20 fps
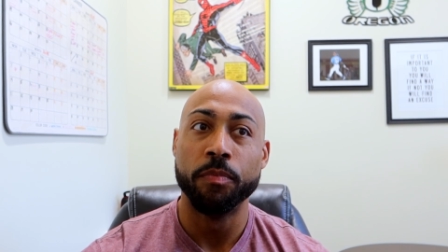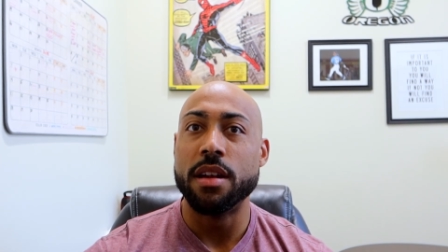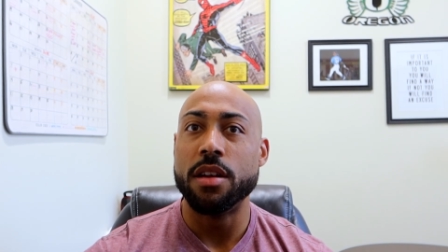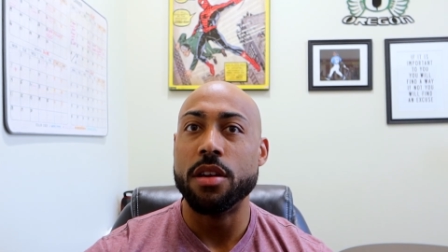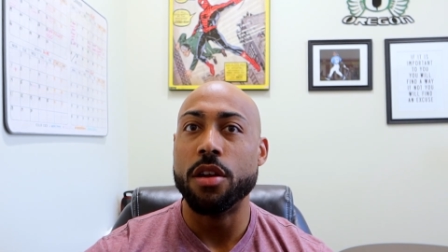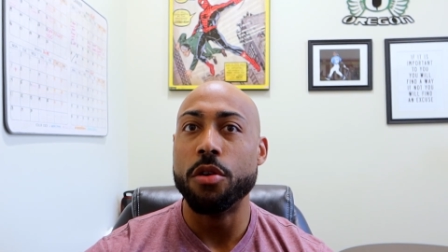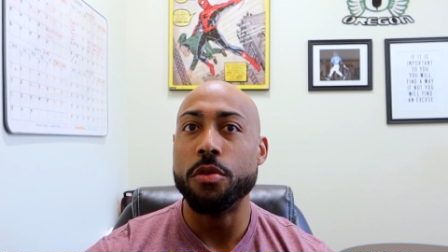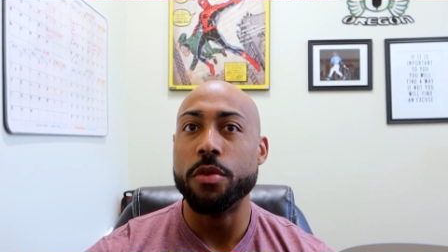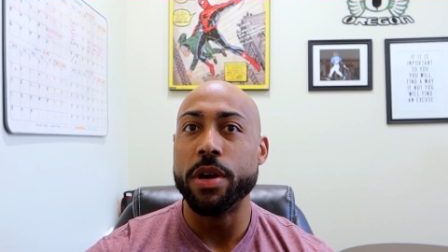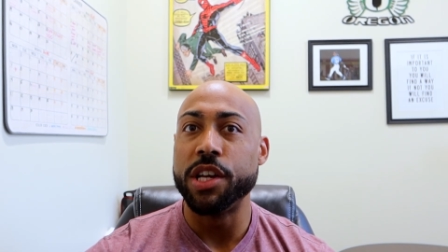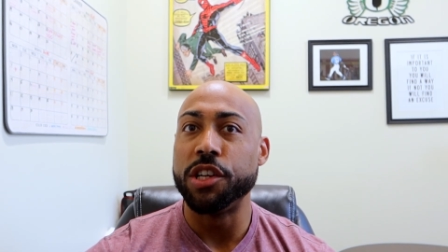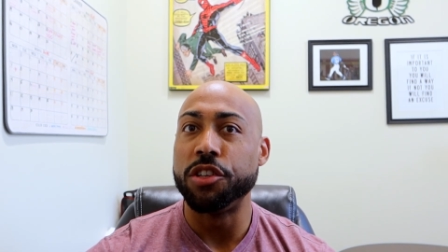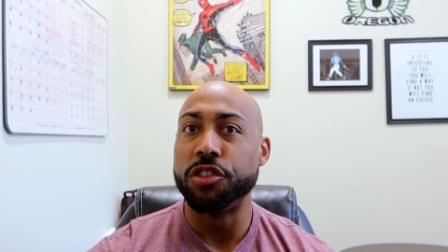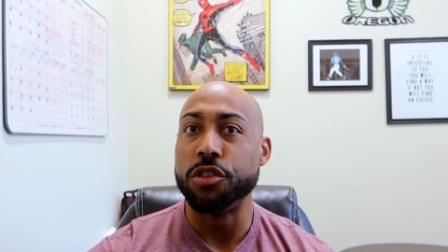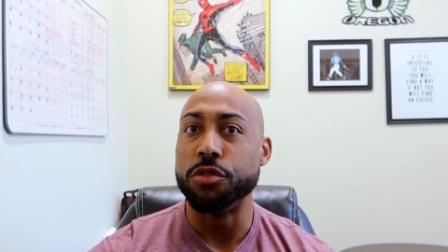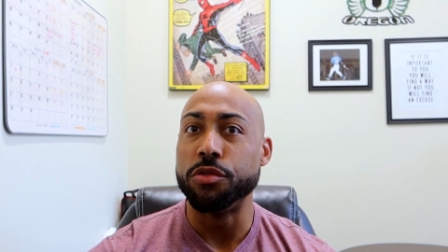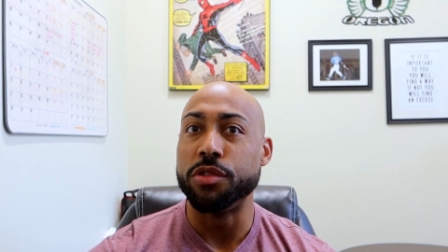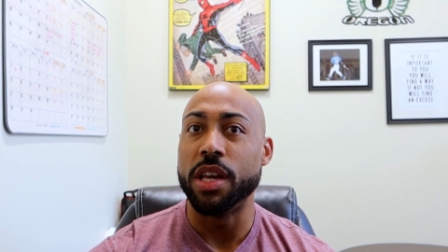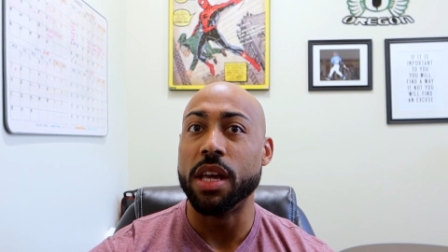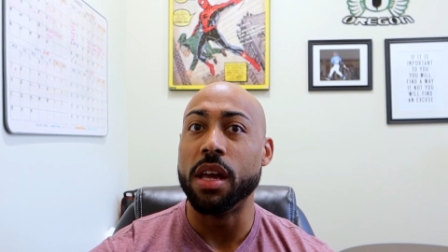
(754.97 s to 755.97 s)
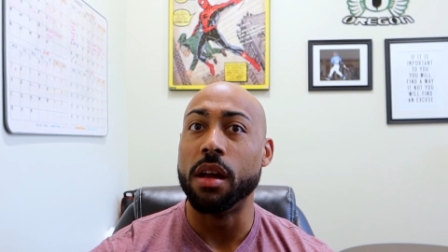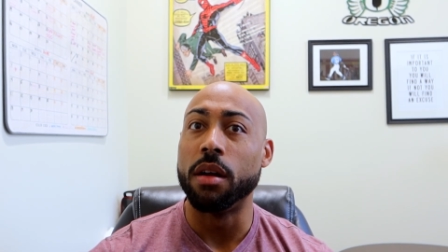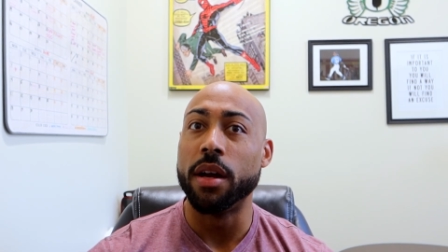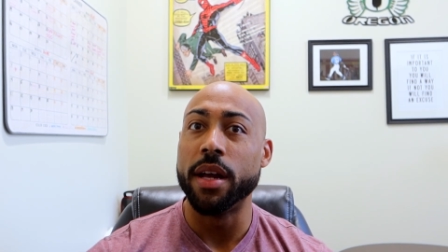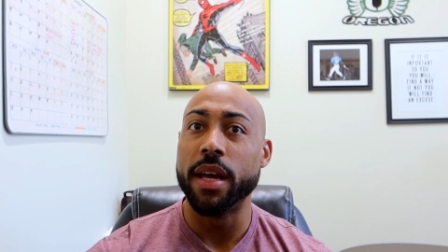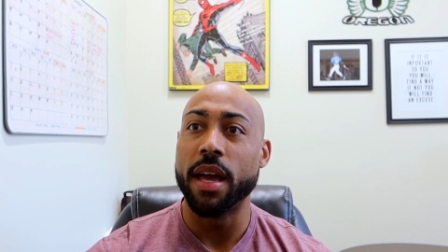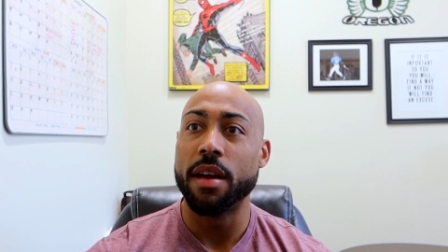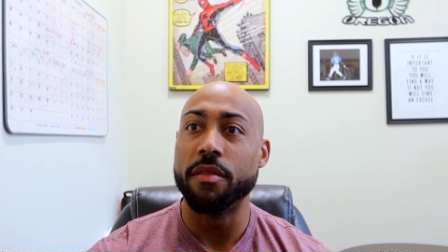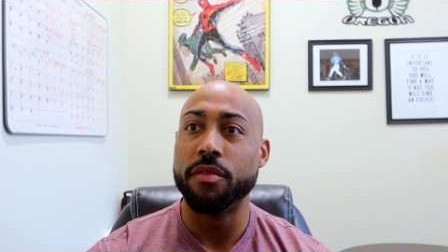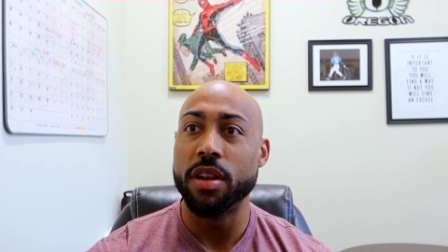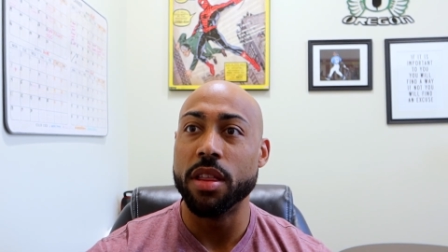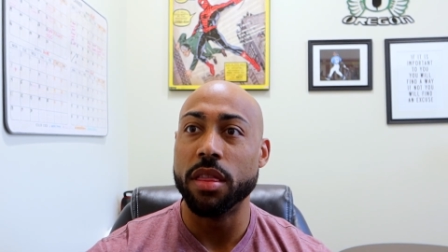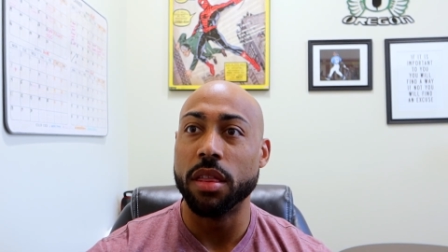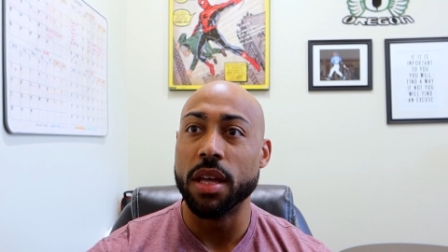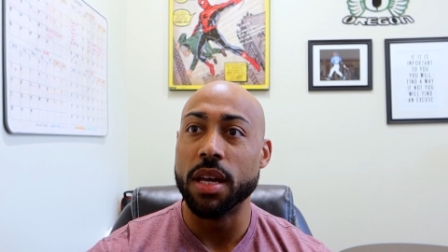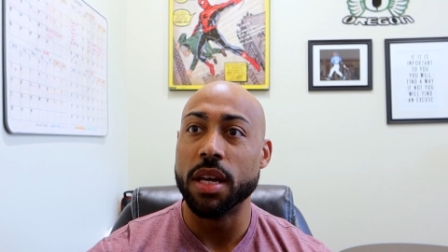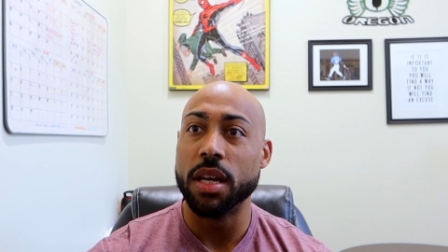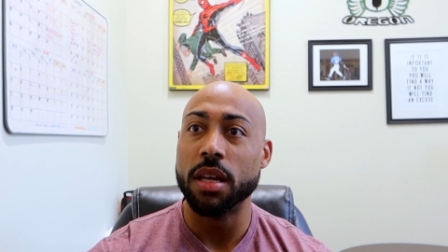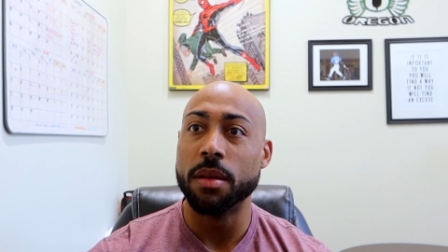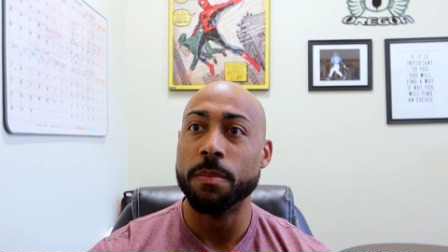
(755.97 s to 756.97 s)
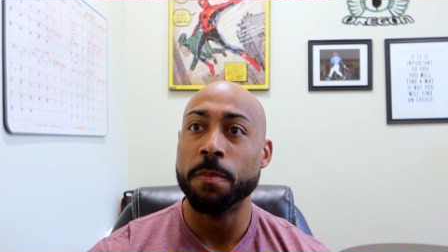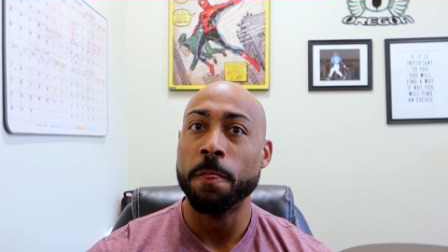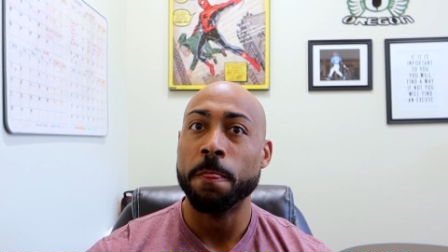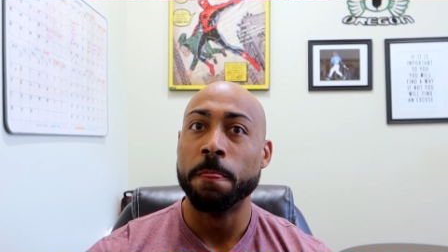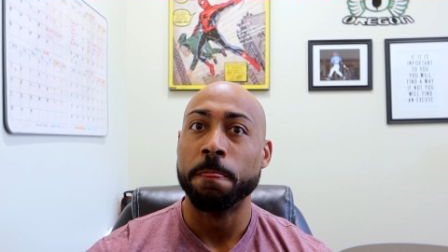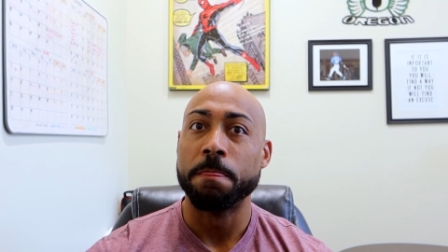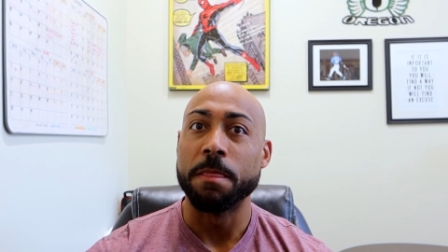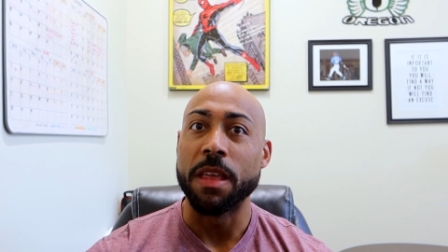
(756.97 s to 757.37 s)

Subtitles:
I had no issues hearing everything.